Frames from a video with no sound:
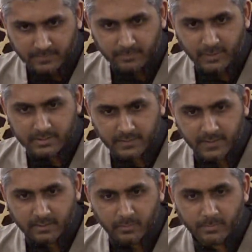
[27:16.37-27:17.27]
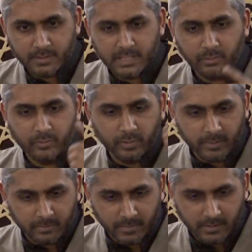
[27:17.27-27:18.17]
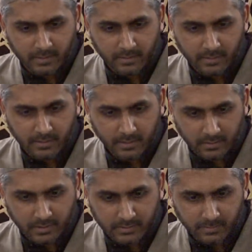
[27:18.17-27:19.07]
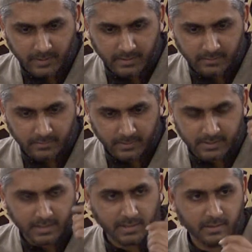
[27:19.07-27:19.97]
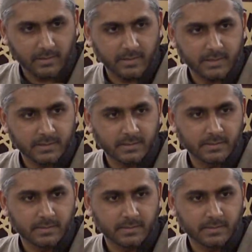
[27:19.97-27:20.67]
because at that moment he would remember Allah subhanahu wa ta'ala. Yes?